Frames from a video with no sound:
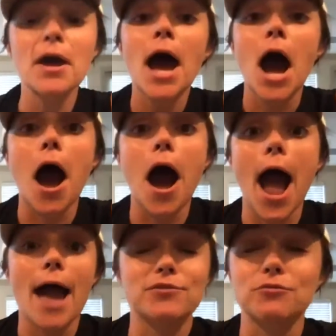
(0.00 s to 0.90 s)
I
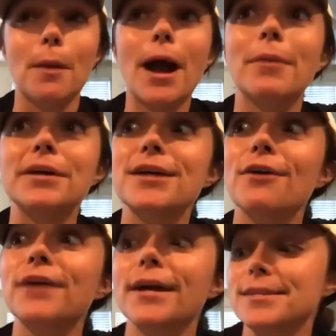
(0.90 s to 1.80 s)
have to remind
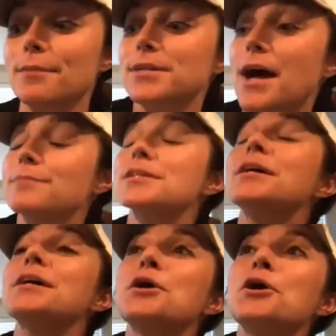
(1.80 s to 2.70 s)
myself that sometimes.
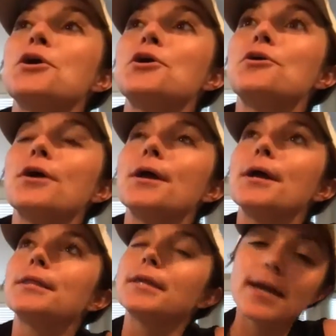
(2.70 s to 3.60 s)

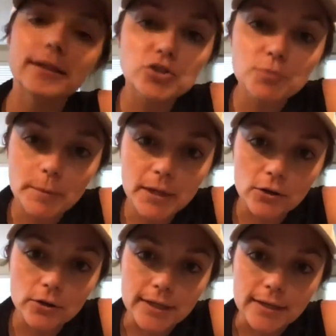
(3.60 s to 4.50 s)
The English Premier
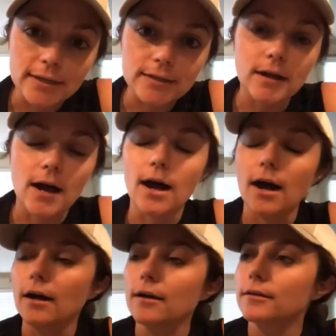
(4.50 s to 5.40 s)
League,
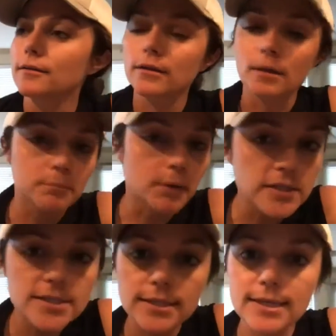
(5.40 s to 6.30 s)
the
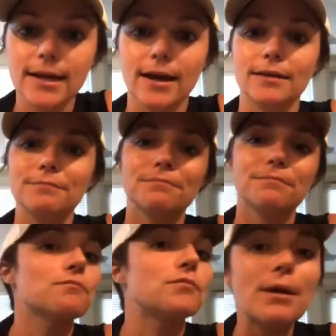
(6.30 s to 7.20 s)
Bundesliga,
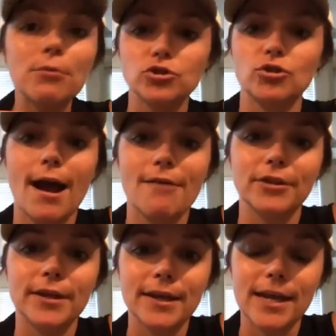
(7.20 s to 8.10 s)
they were
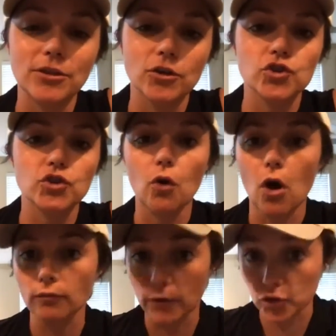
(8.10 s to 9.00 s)
traveling in their
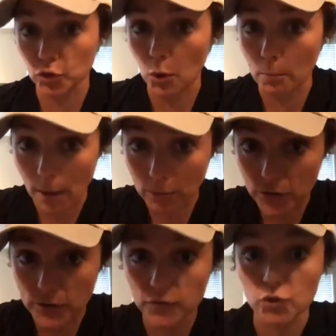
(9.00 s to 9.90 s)
so-called virtual
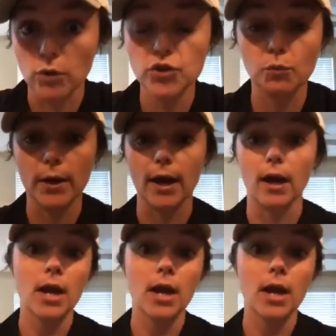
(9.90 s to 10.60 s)
bubbles of sorts, where